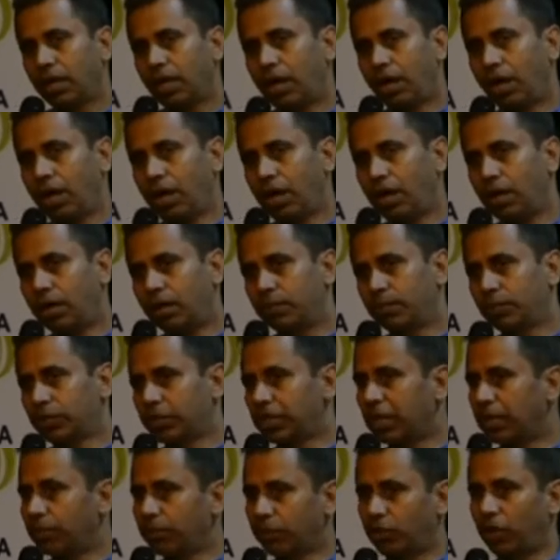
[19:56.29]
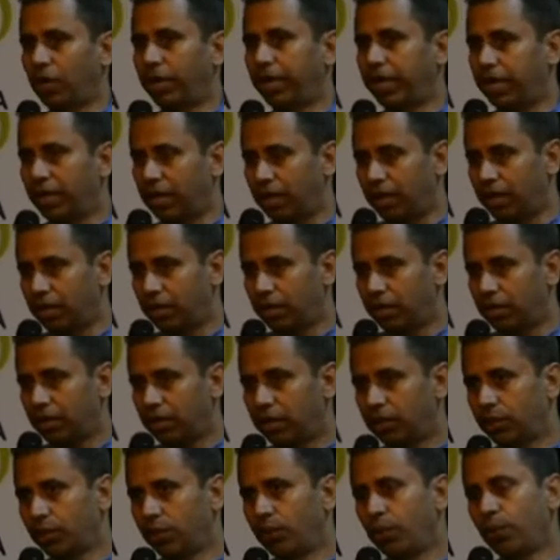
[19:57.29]
a Muslim chronicler
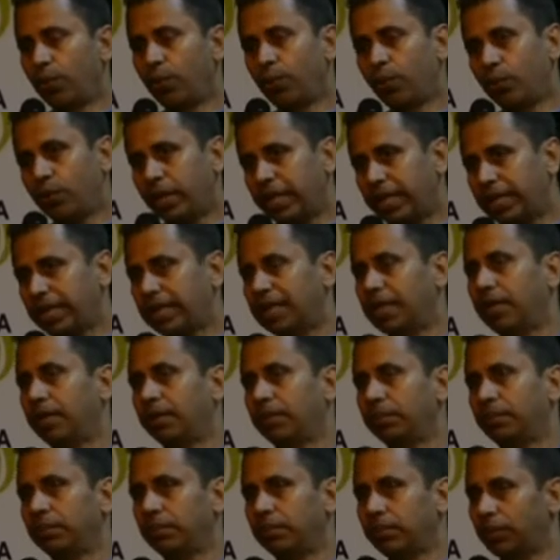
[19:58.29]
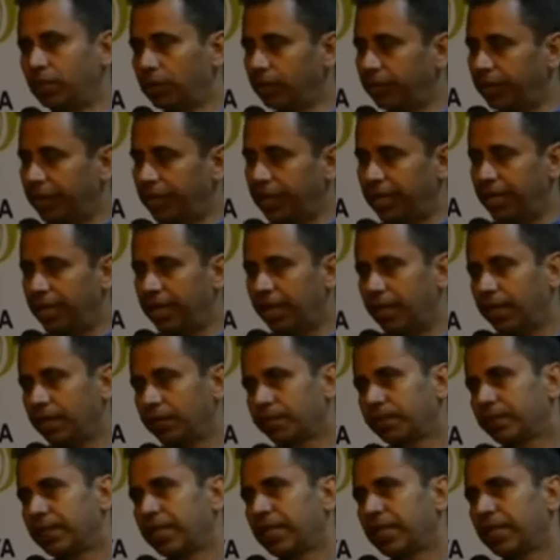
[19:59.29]
who had come to India